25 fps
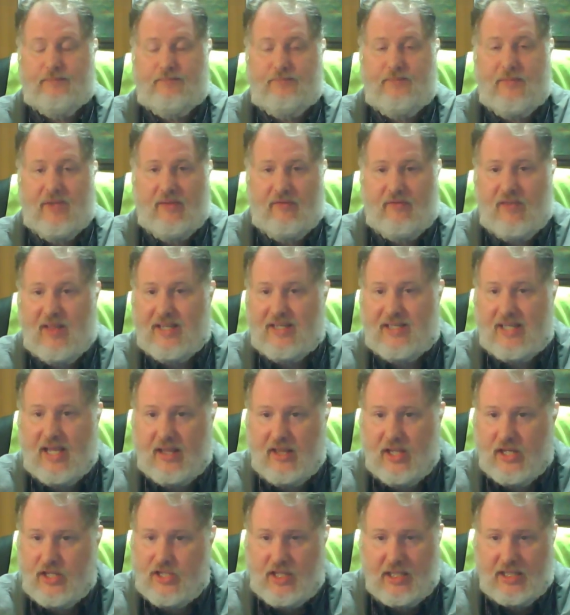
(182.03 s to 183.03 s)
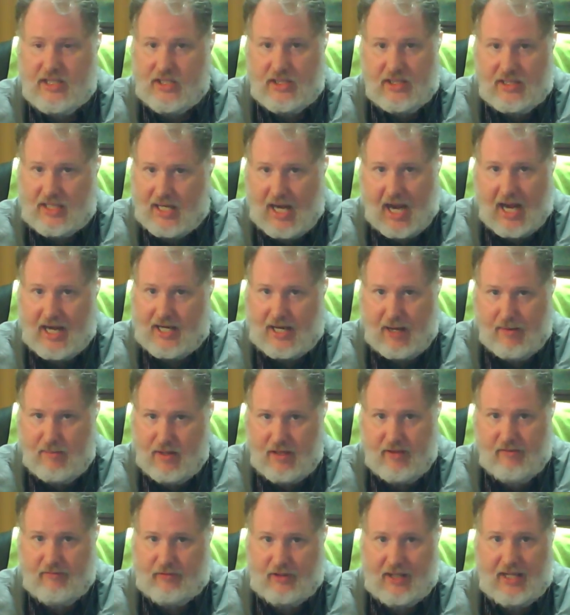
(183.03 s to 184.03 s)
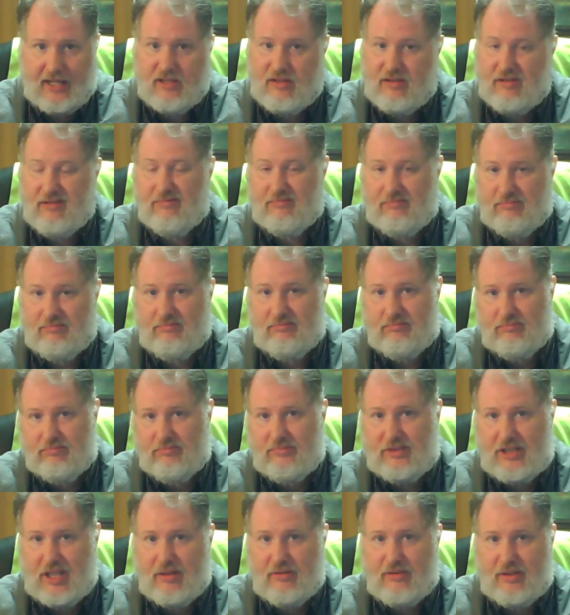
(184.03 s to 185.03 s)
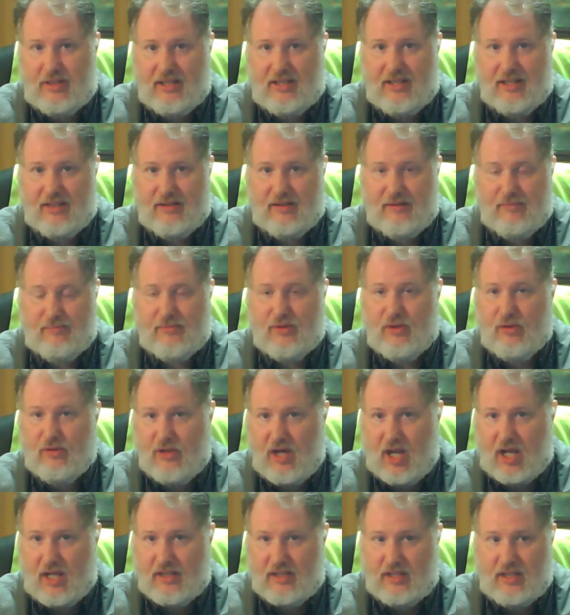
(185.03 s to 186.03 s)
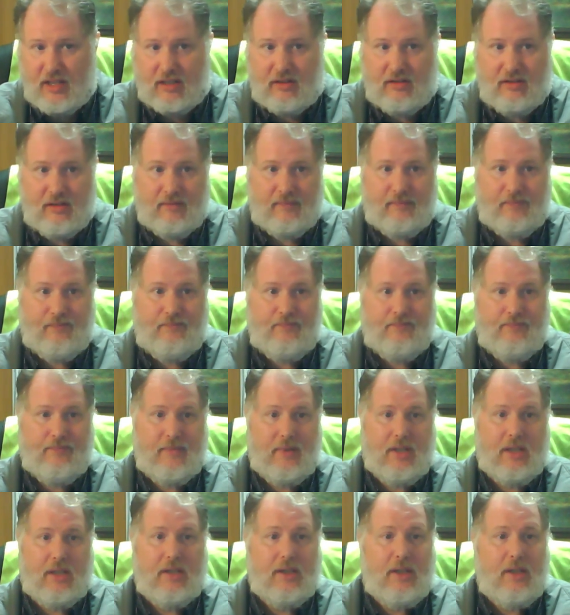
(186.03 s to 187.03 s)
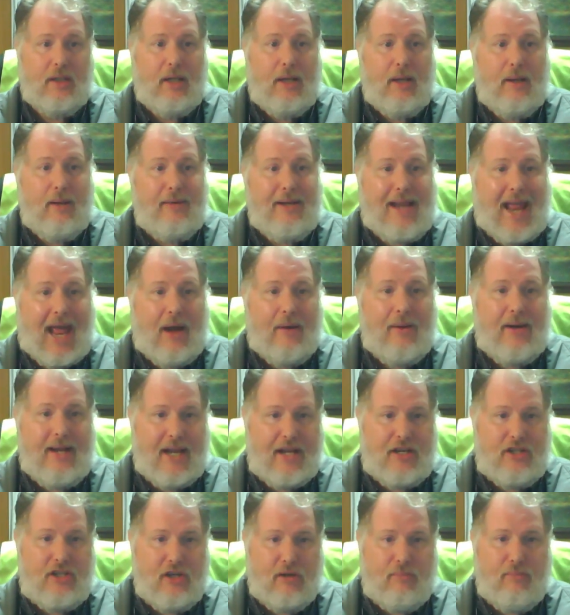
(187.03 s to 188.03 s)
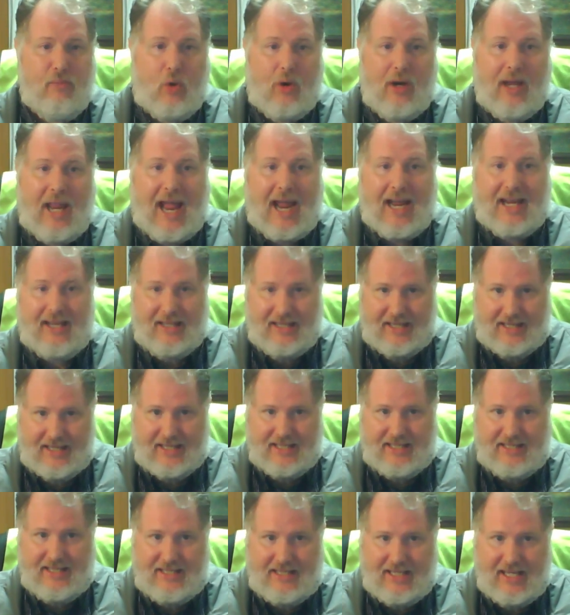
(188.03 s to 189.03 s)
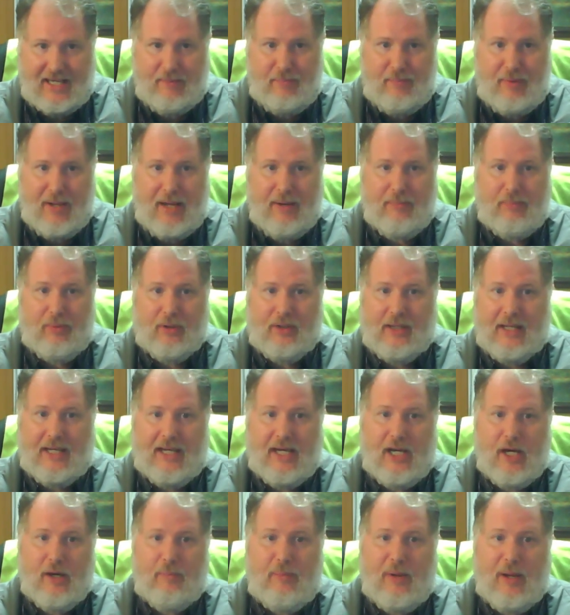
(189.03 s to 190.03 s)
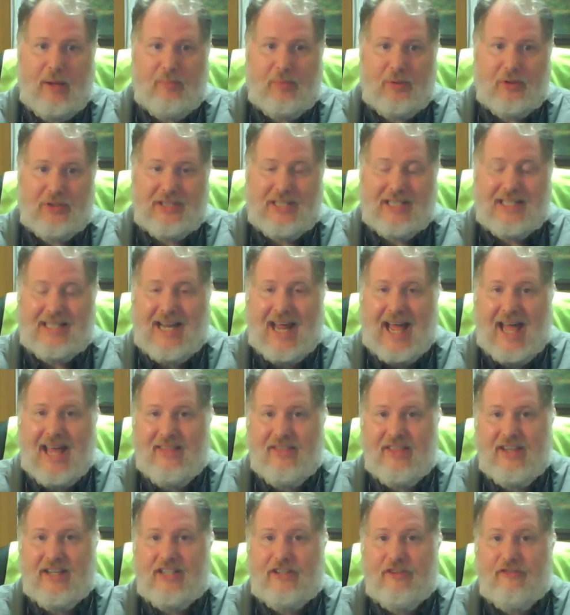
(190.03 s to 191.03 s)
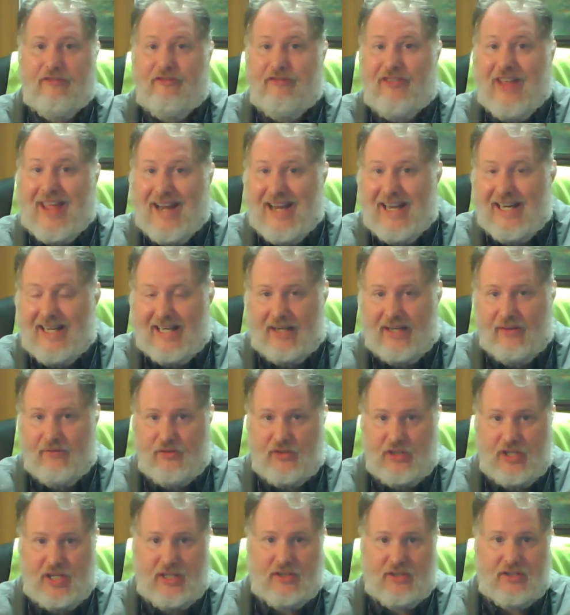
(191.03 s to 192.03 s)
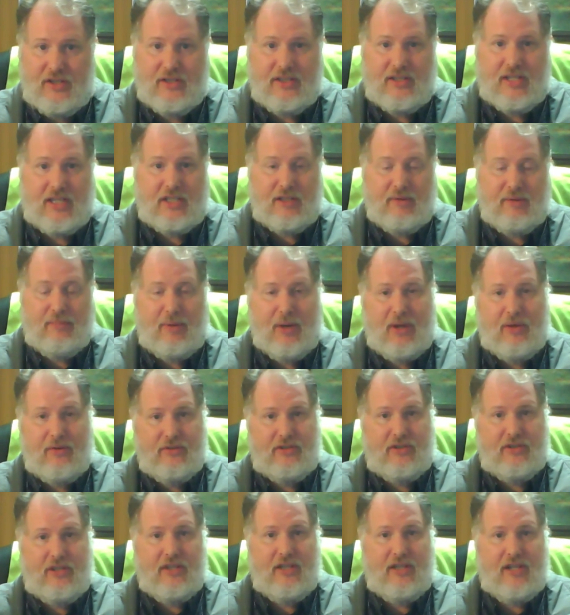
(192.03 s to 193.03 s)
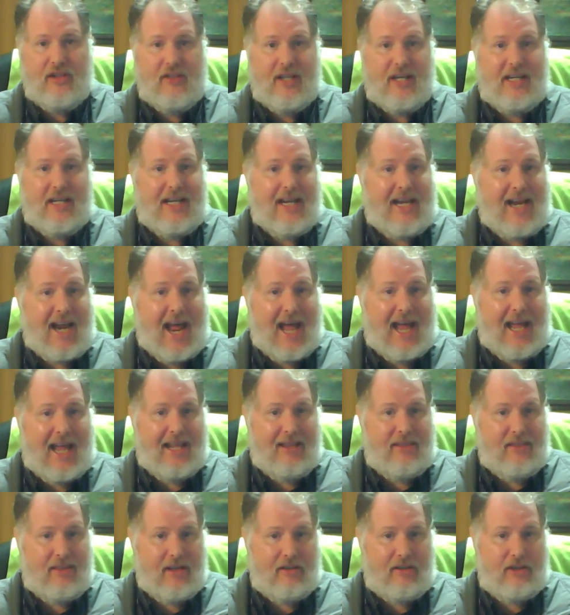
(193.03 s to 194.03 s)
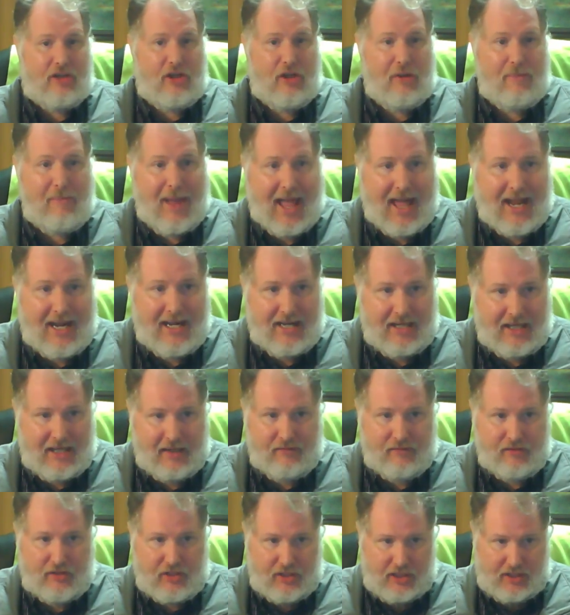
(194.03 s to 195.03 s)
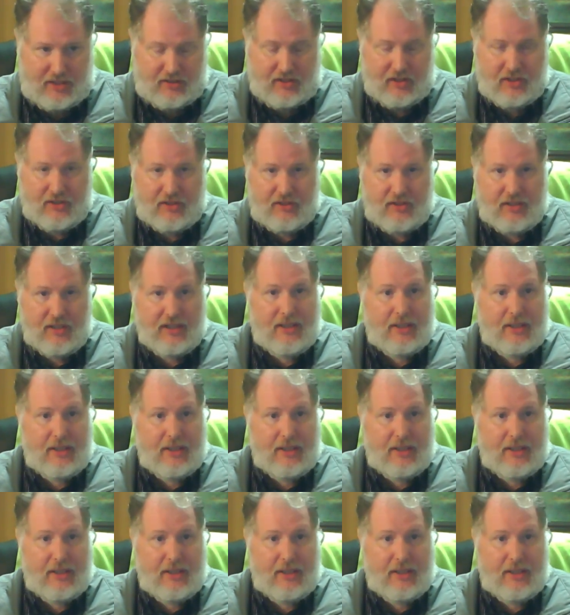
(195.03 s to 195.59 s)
If they say that Jesus did not come in the flesh, they're Docetisms or Gnostics. Nowadays, you're more likely to see people and hear people deny the divinity of Jesus as opposed to deny the humanity of Jesus.